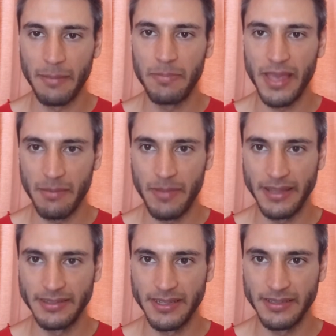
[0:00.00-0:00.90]
be
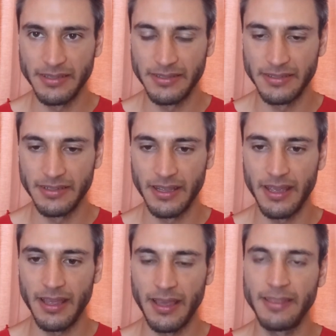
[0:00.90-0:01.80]
abundant
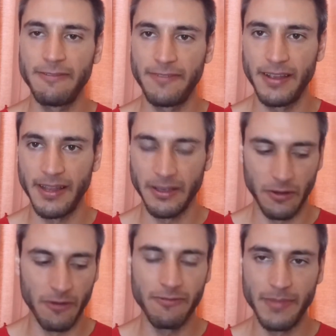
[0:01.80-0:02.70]
in the
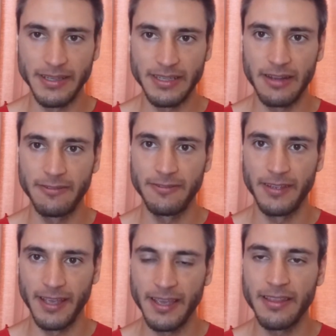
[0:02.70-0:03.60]
feeling of myself,
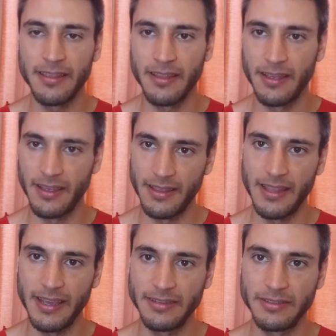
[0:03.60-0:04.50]
in
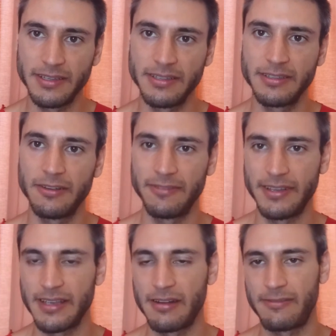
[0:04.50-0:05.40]
the innocence of the
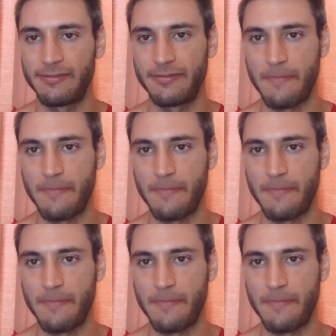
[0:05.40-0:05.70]
self.